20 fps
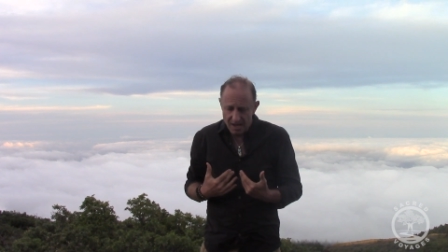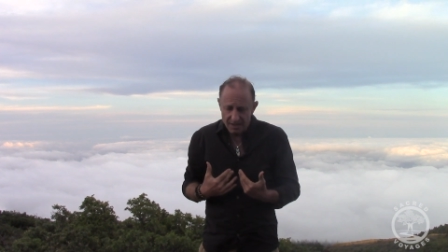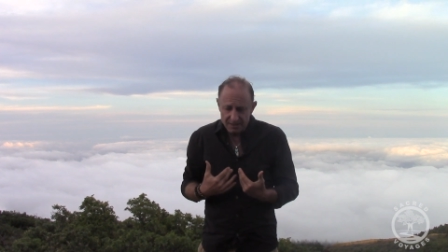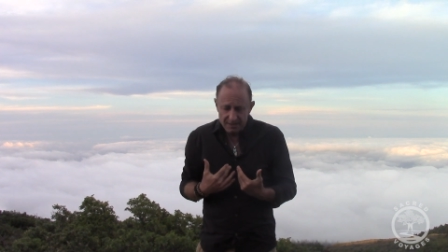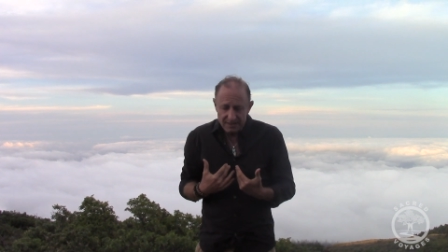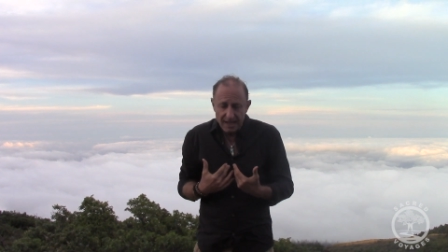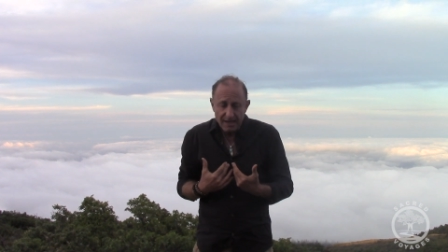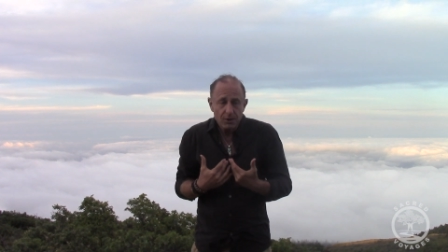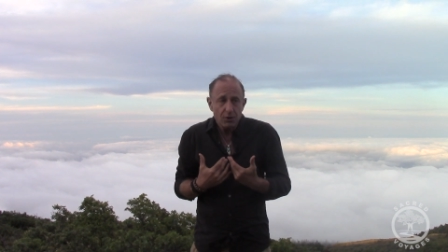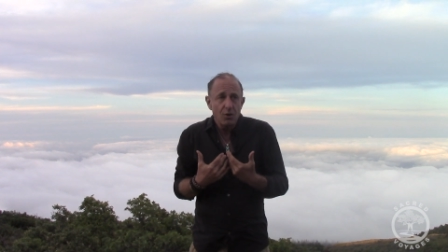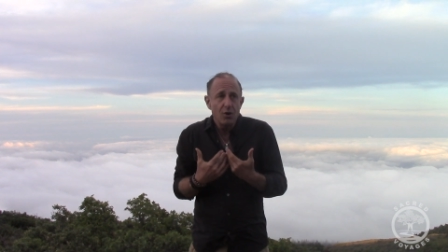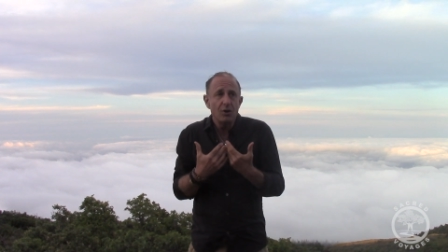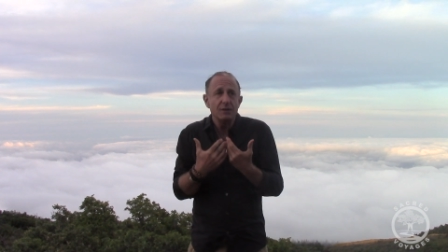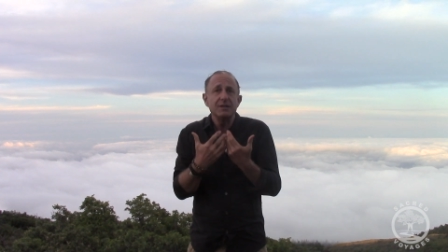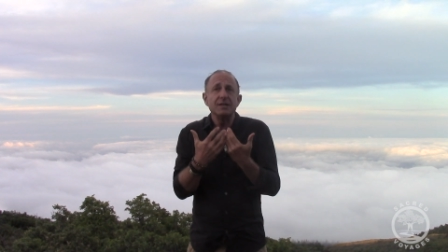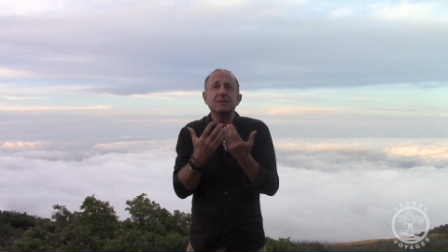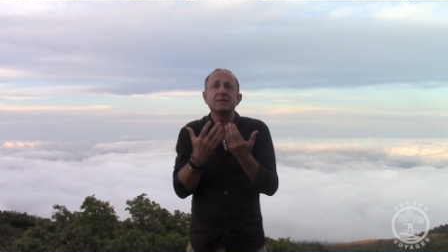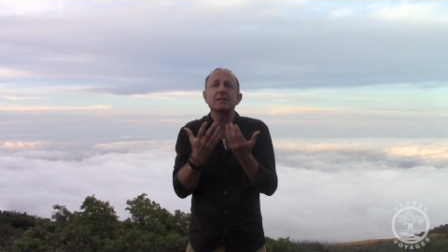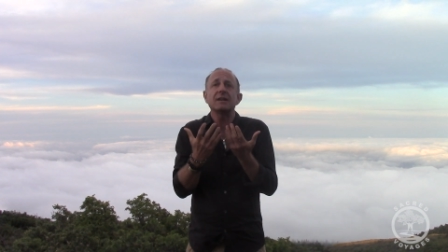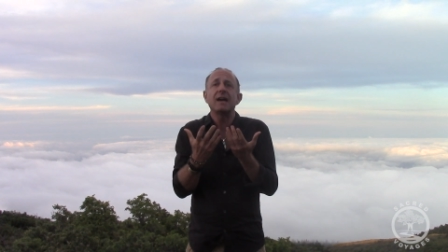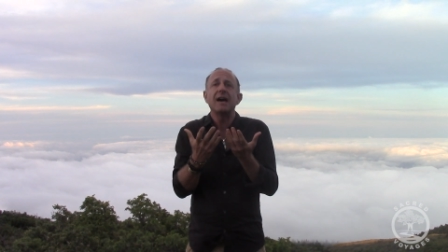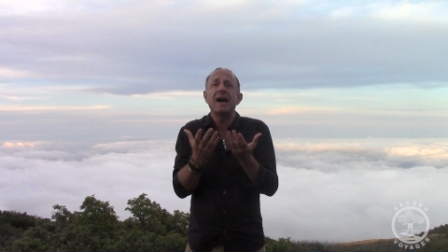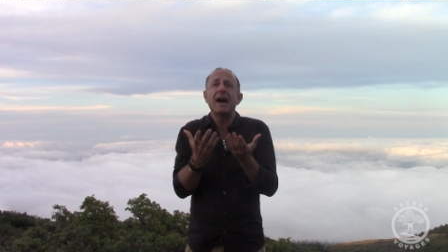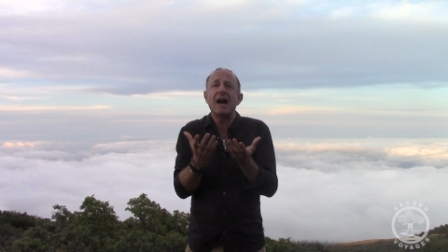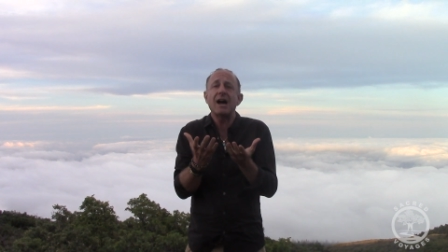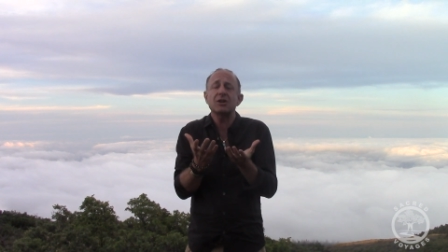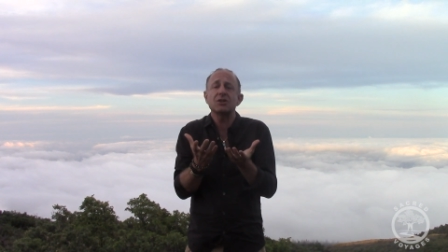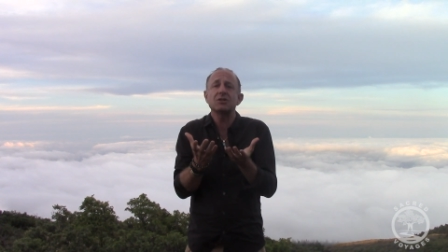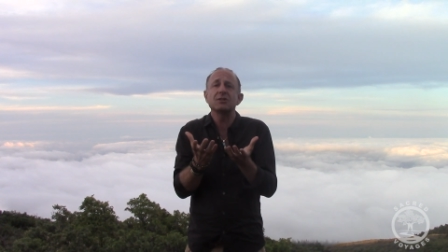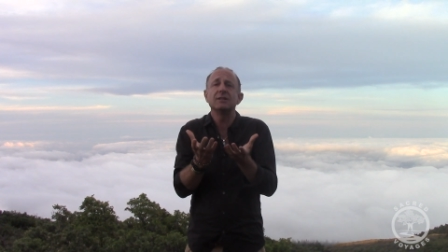that I couldn't
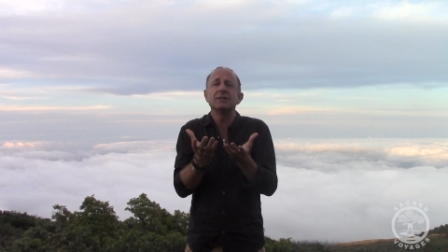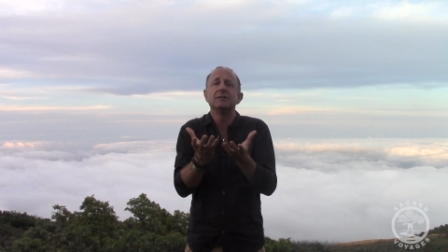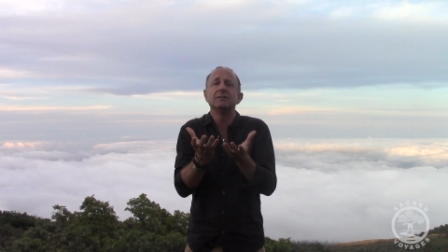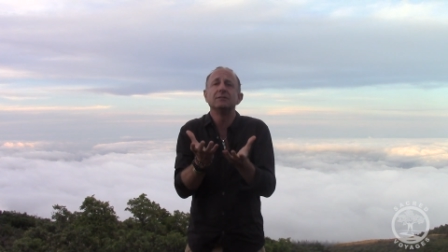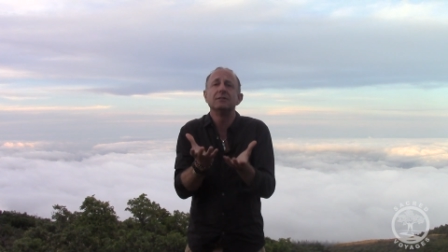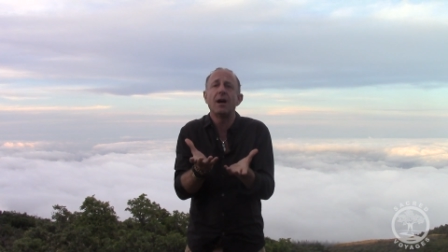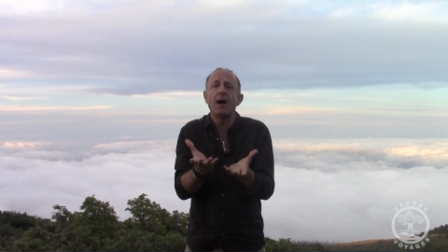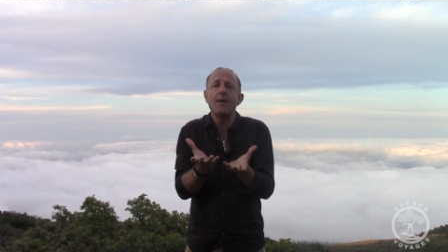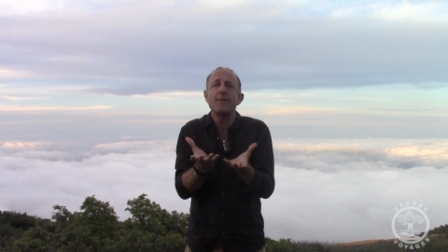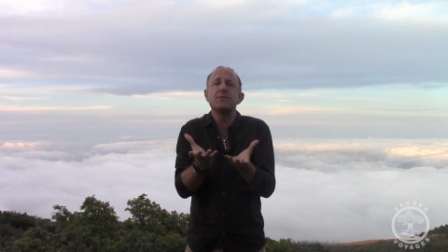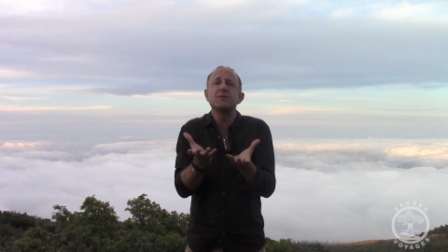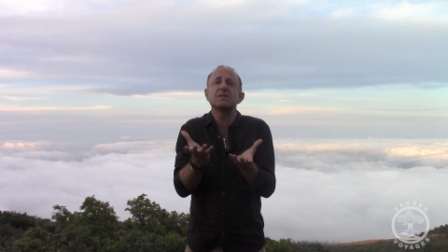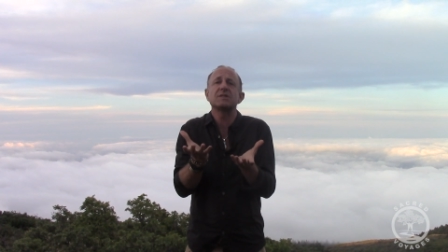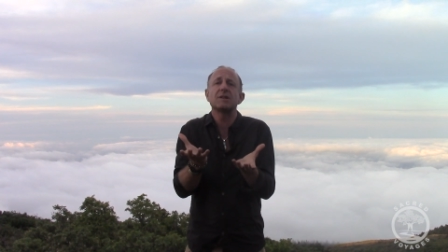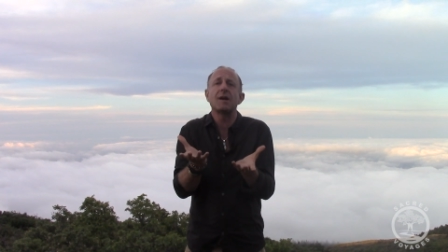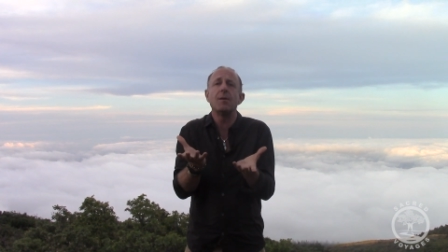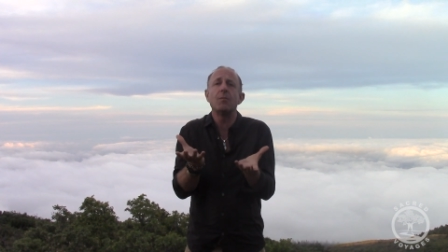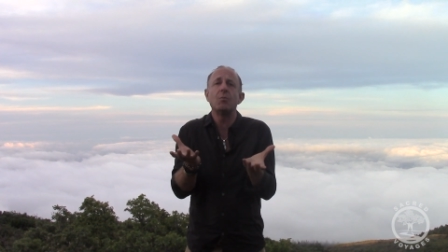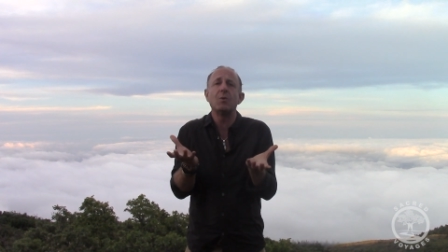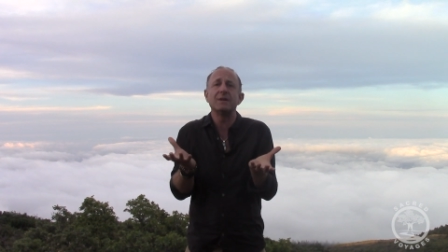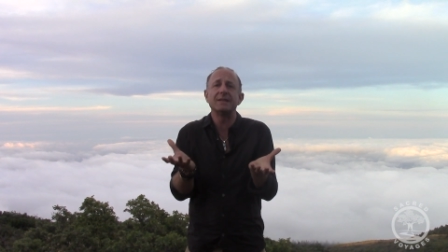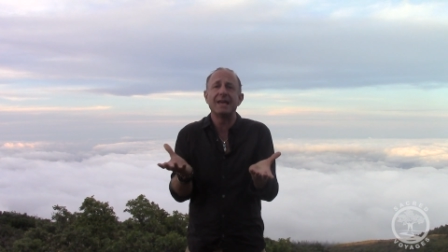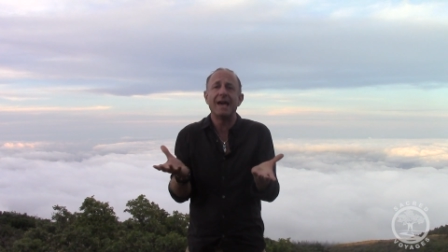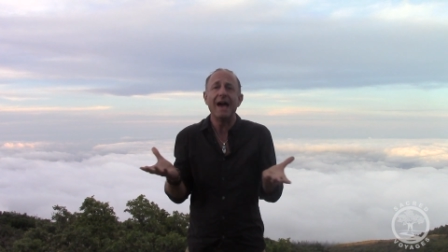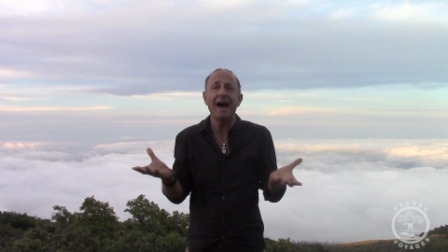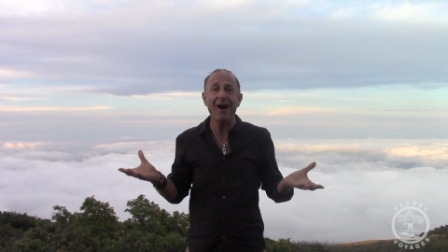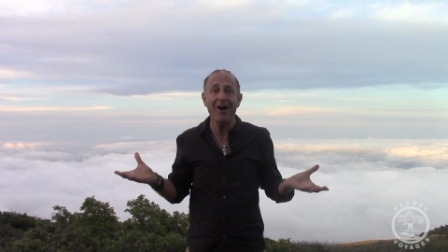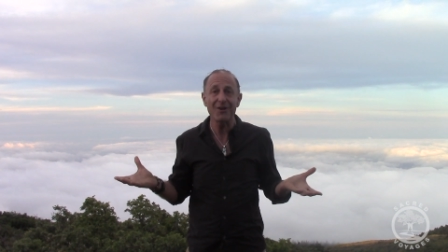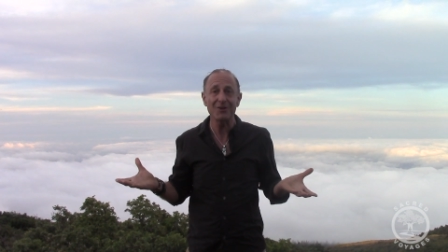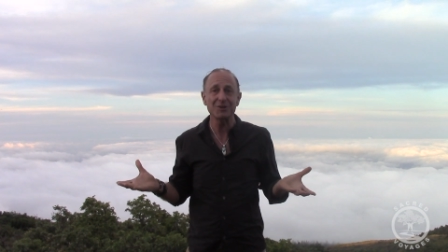actually love someone
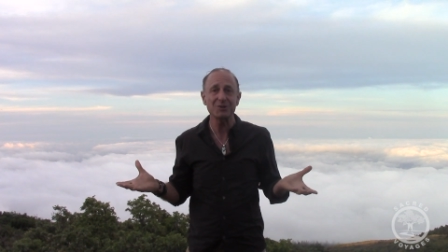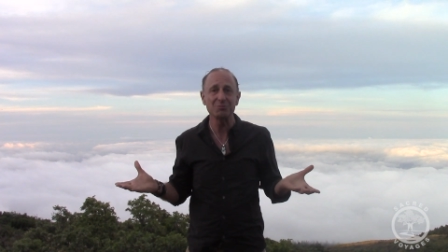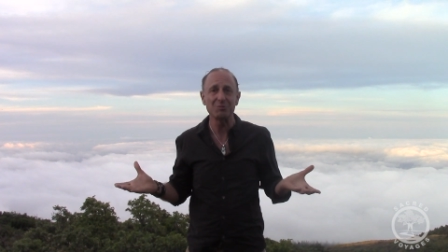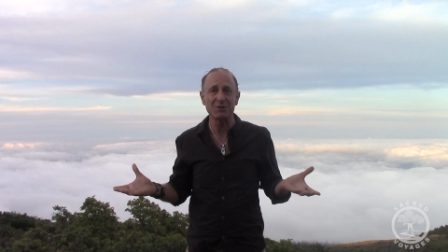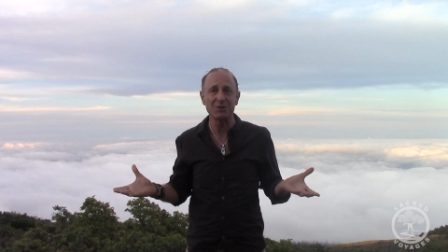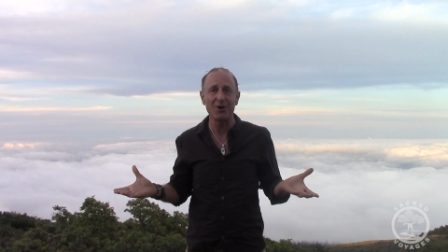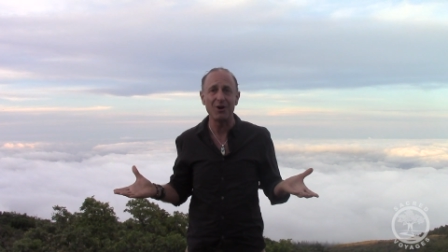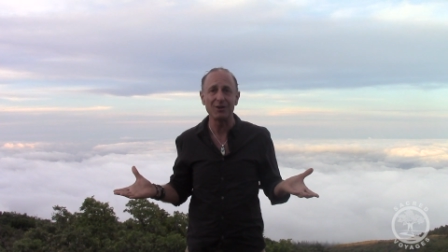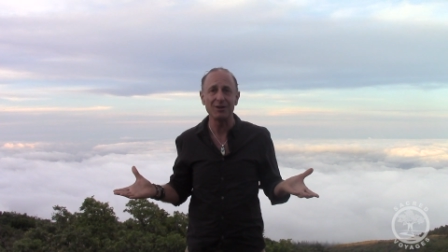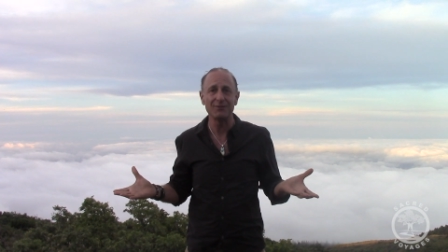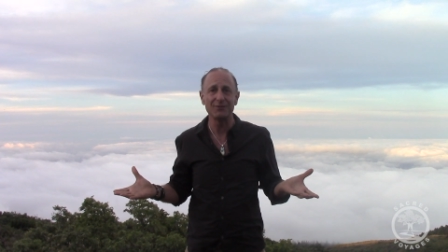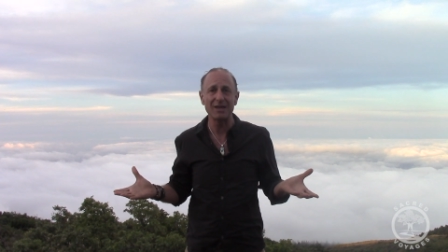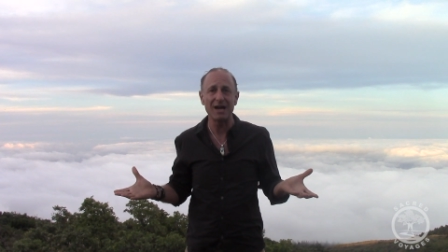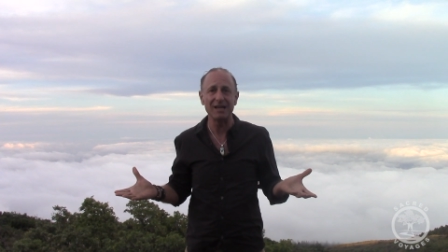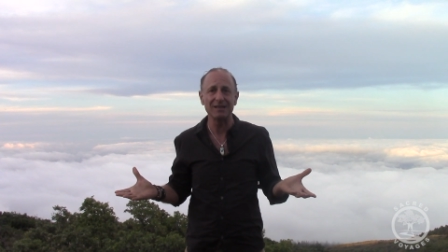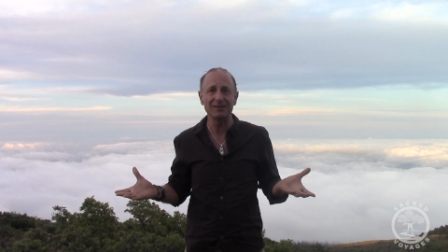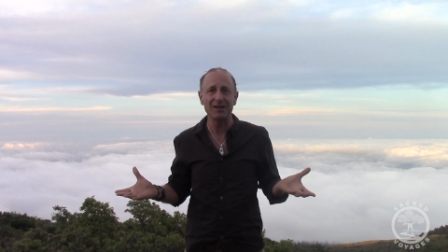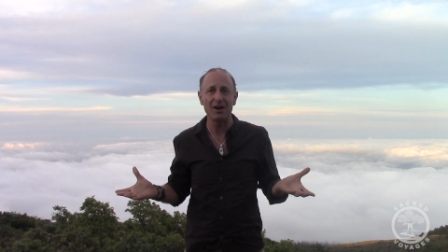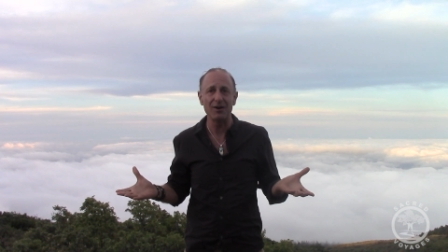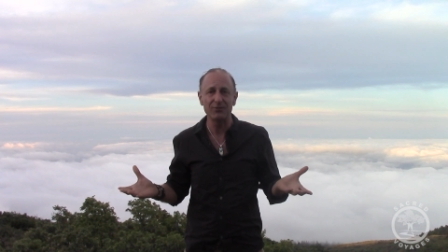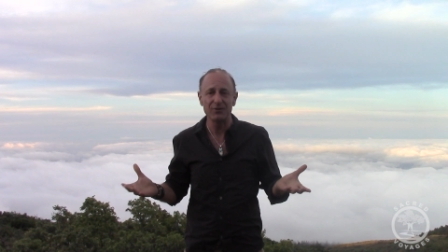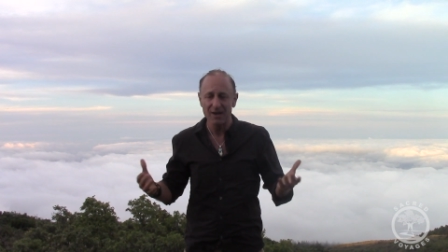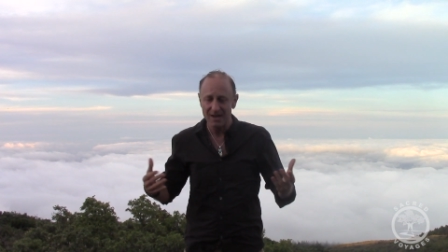else with all of that love